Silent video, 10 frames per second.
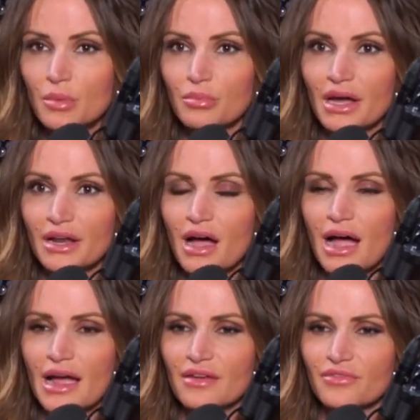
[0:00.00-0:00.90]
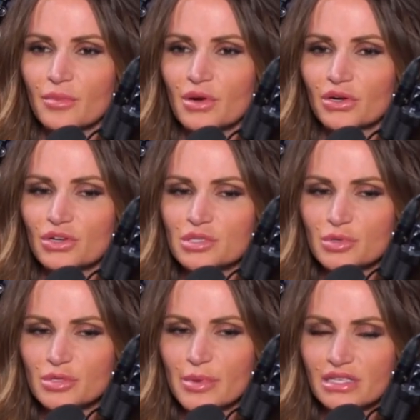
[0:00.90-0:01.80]
But from a girl's
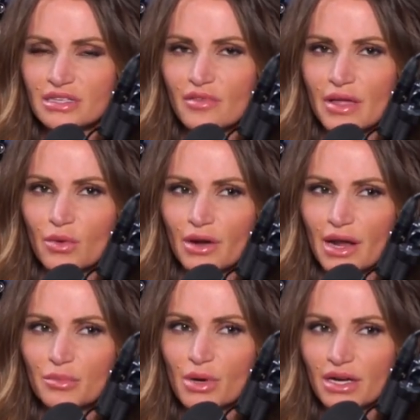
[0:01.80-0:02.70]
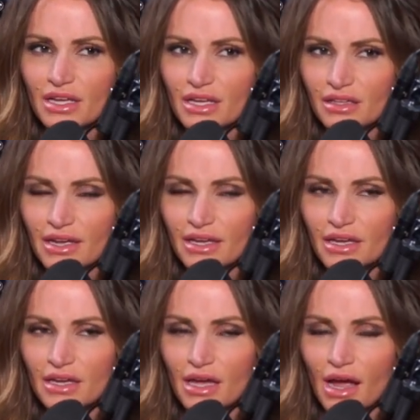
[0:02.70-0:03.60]
perspective, like when I'm pregnant, like
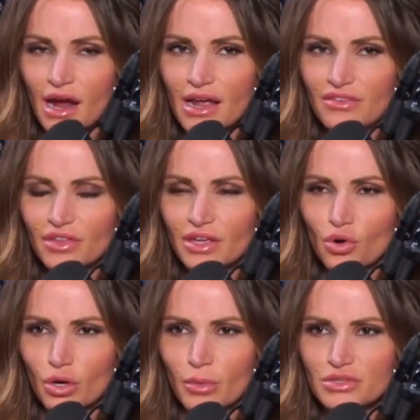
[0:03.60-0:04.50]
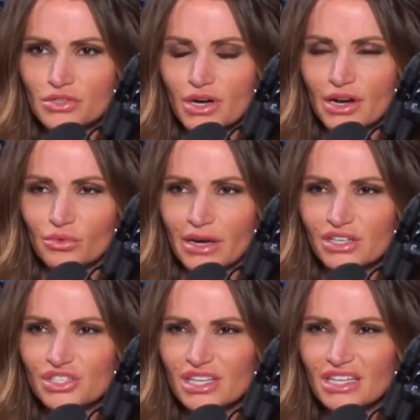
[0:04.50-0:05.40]
I feel like hormones are kind of
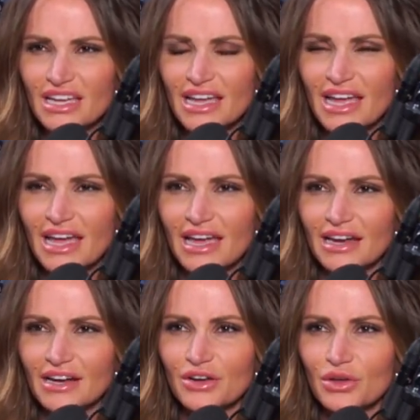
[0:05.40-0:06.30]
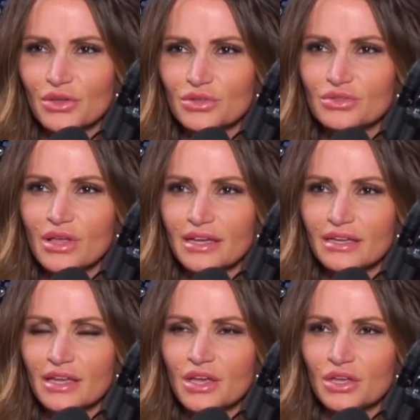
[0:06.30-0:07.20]
raging, and I know
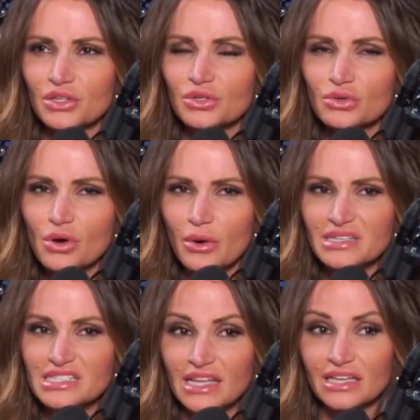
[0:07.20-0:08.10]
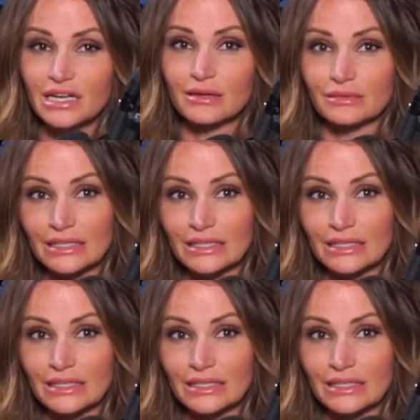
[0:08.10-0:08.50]
you always kind